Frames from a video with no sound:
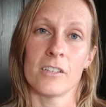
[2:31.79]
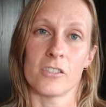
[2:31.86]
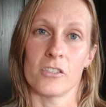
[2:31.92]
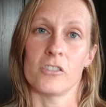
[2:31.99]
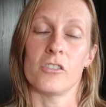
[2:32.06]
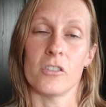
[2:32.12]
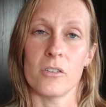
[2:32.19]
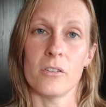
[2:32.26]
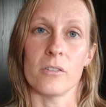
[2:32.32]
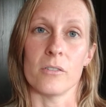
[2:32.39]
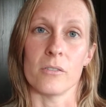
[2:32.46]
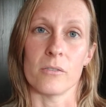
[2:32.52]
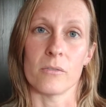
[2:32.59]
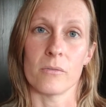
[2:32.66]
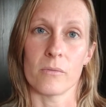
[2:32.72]
to
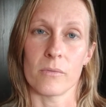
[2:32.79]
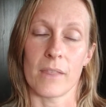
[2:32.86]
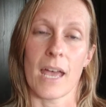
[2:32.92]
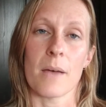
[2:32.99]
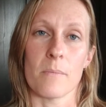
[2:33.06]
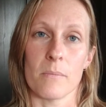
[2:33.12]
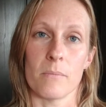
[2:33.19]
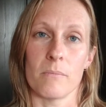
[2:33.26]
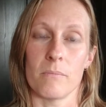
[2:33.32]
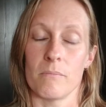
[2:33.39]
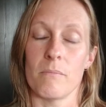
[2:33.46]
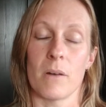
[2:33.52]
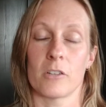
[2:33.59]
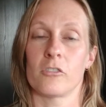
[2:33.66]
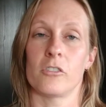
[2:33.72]
do that
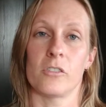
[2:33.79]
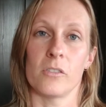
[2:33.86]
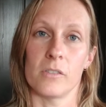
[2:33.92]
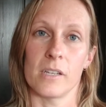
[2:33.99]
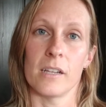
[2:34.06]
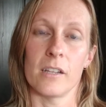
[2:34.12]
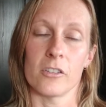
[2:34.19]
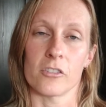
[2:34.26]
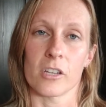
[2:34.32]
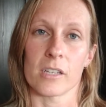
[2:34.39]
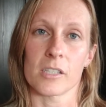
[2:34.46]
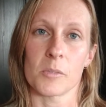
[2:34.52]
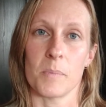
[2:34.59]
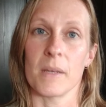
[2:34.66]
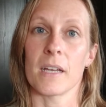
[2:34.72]
much due
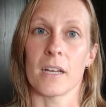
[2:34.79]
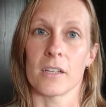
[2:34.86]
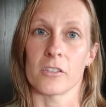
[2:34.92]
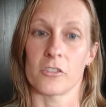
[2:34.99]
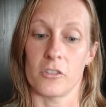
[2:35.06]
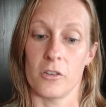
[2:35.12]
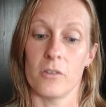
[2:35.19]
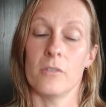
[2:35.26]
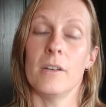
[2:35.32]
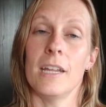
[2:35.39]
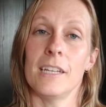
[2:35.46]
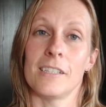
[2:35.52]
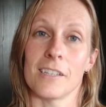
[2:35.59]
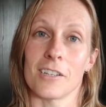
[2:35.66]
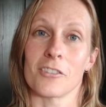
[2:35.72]
diligence because you
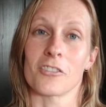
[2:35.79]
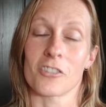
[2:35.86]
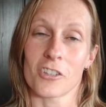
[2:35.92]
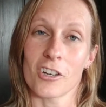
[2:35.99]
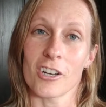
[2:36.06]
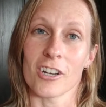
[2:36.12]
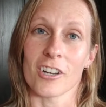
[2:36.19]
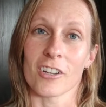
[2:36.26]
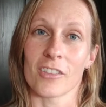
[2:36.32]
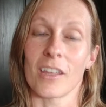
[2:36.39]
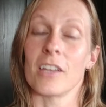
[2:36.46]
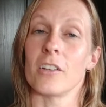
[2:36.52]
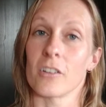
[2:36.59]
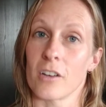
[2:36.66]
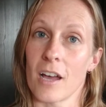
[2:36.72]
need to ensure
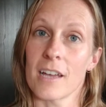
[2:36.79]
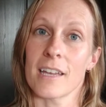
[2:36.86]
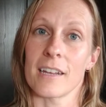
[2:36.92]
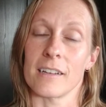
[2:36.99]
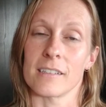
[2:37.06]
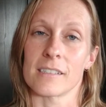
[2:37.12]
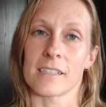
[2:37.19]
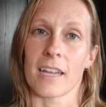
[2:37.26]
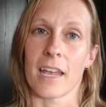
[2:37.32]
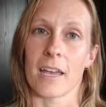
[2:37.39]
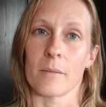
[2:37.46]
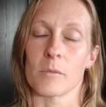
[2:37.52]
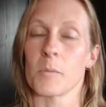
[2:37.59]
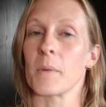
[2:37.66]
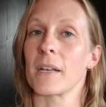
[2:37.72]
that you're not getting scammed.